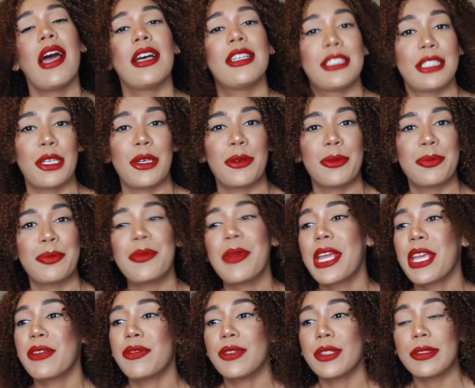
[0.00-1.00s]
So
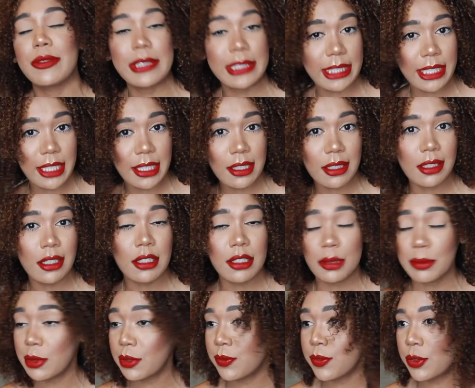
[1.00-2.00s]
if you've seen the
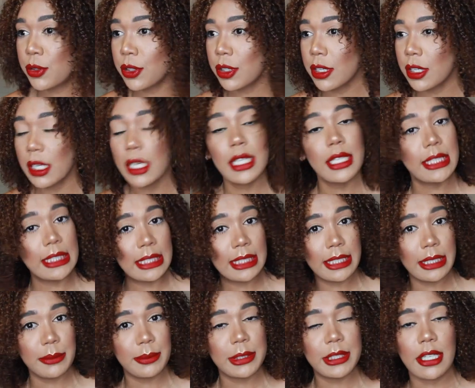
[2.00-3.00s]
before
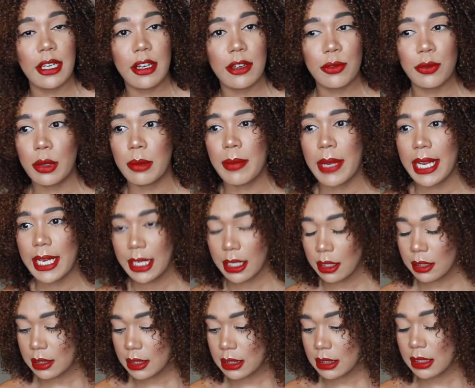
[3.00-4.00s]
clips of what my
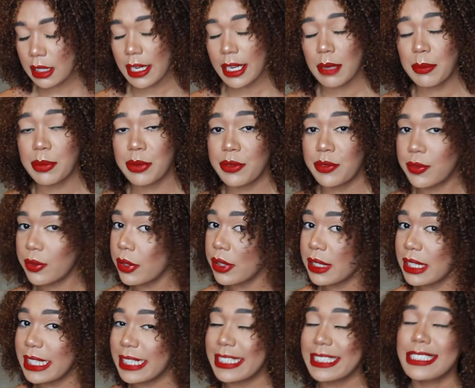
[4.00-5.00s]
hair looked like before
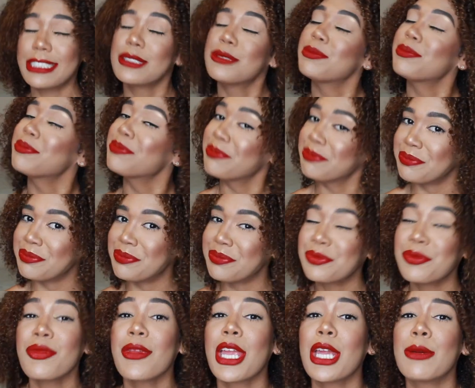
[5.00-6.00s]
this,
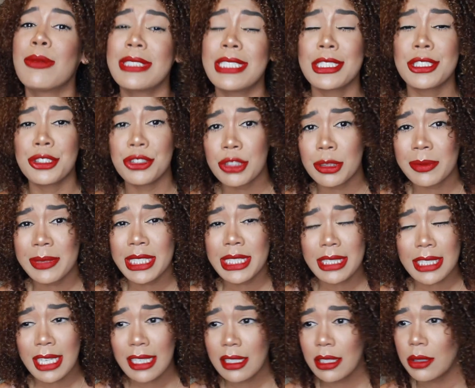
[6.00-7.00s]
it was extremely
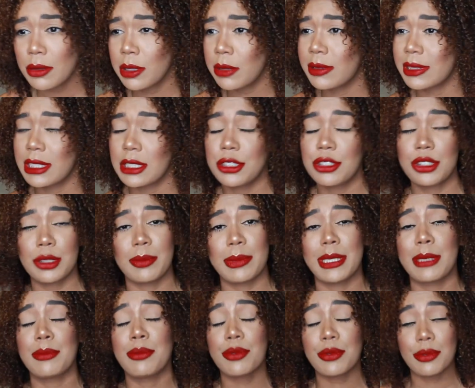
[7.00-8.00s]
yellow, it was
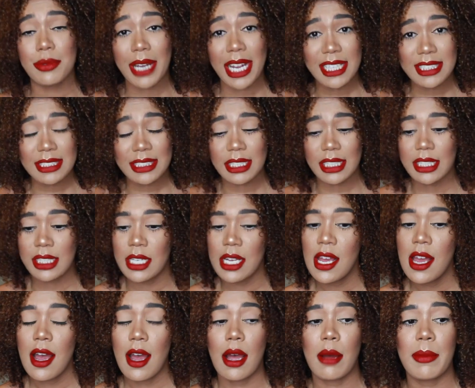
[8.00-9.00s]
extremely brassy.
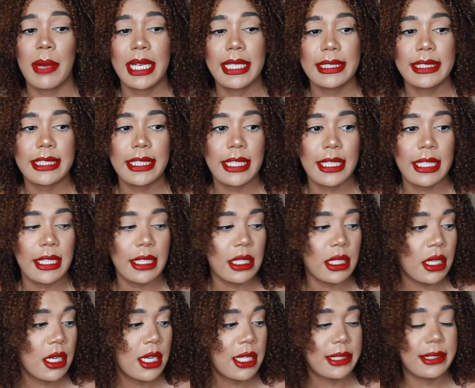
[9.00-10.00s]
I
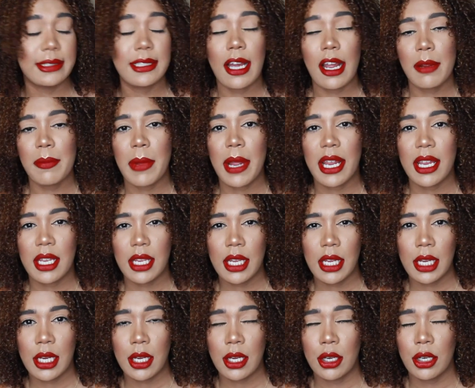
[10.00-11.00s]
did dye my
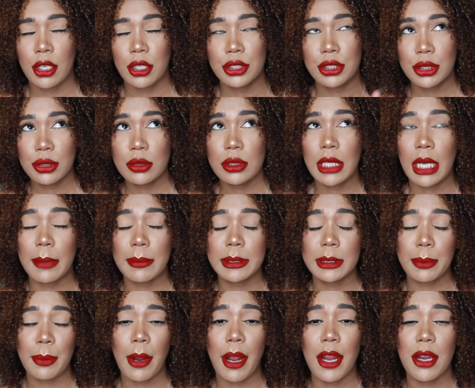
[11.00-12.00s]
hair 2
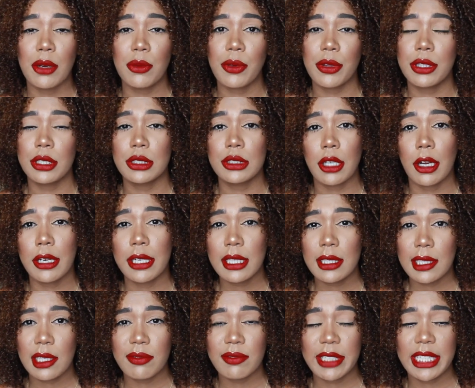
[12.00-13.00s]
times prior with a Dark and
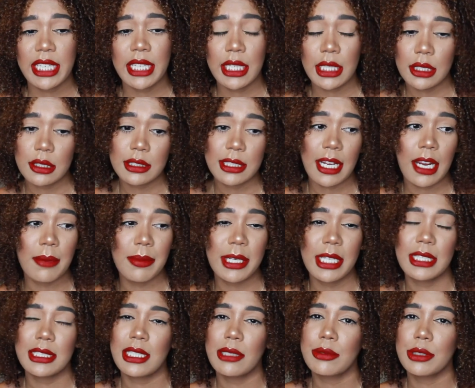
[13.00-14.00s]
Lovely hair dye
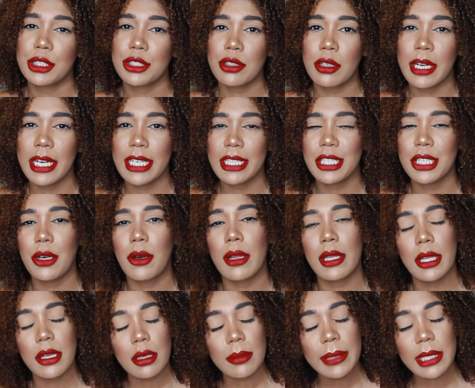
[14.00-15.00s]
because I was trying to go a
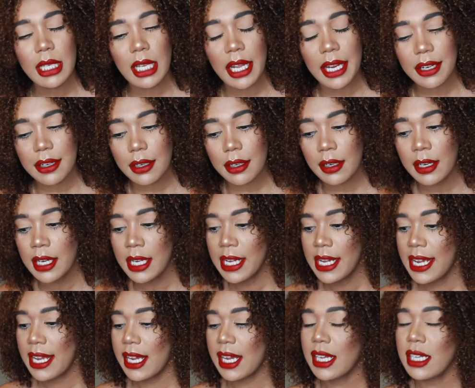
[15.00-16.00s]
little bit lighter
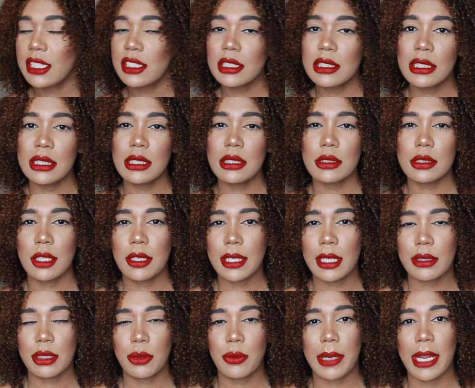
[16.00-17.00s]
and it just didn't turn
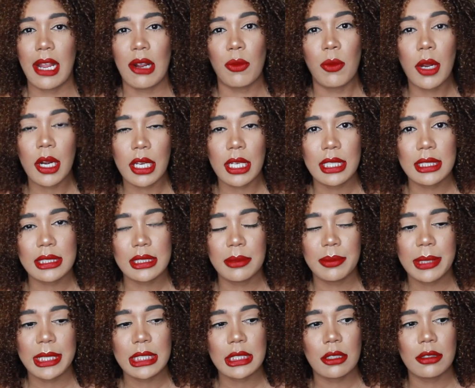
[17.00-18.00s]
out the way I wanted it to
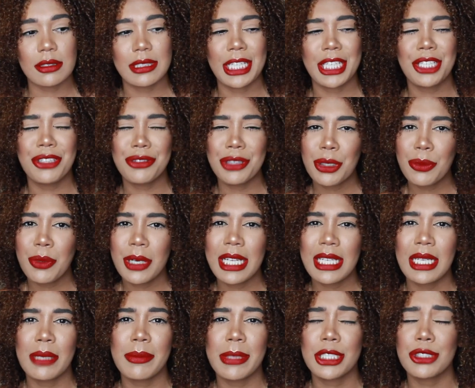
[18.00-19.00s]
be. So I was like, you know what,
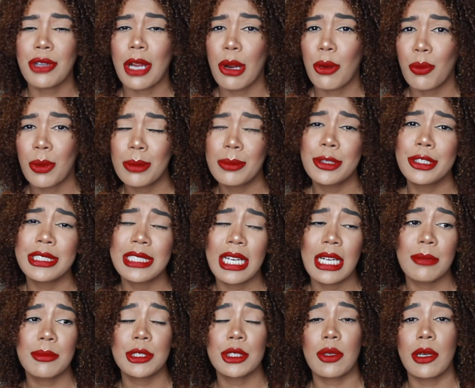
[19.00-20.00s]
let me try one more
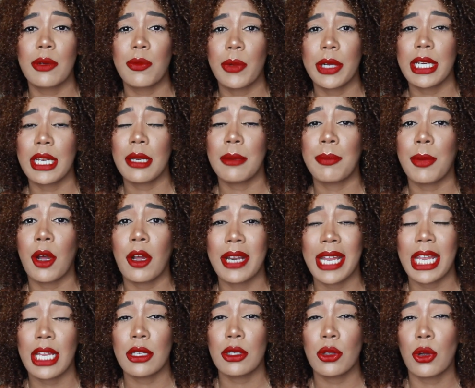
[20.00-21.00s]
time. So I went and bought
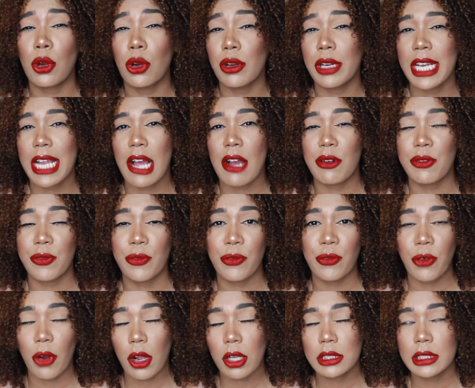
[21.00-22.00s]
a L'Oreal
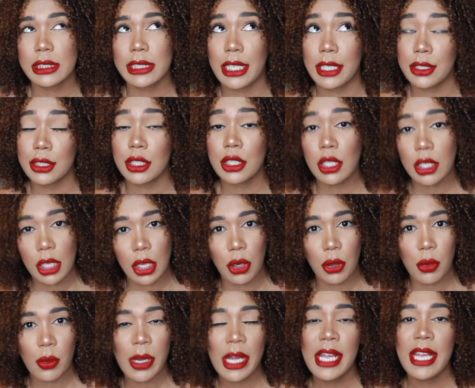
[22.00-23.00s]
Frost and
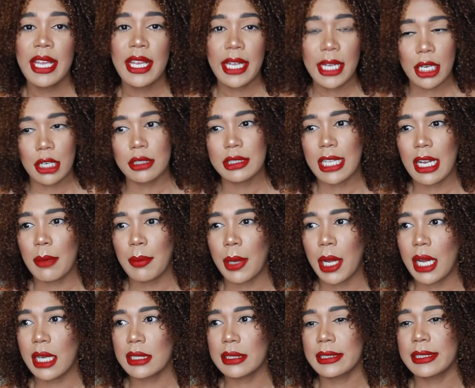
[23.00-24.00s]
Glow hair dye
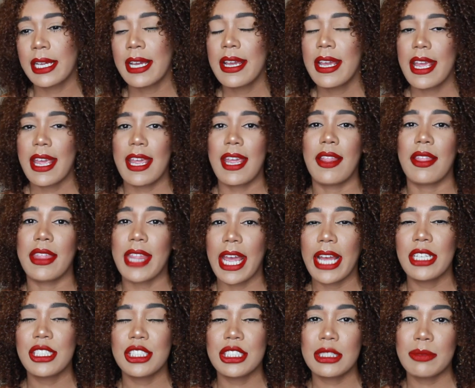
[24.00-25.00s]
box, and
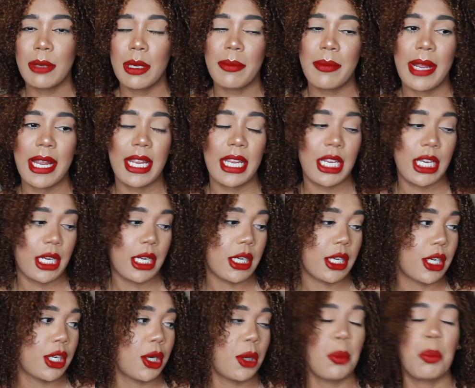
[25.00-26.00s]
that just made my
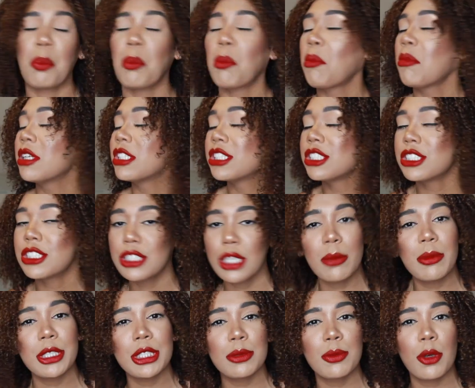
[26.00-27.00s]
hair so
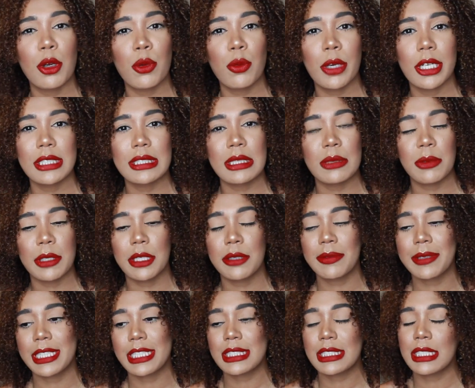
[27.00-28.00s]
much more worse than what it was.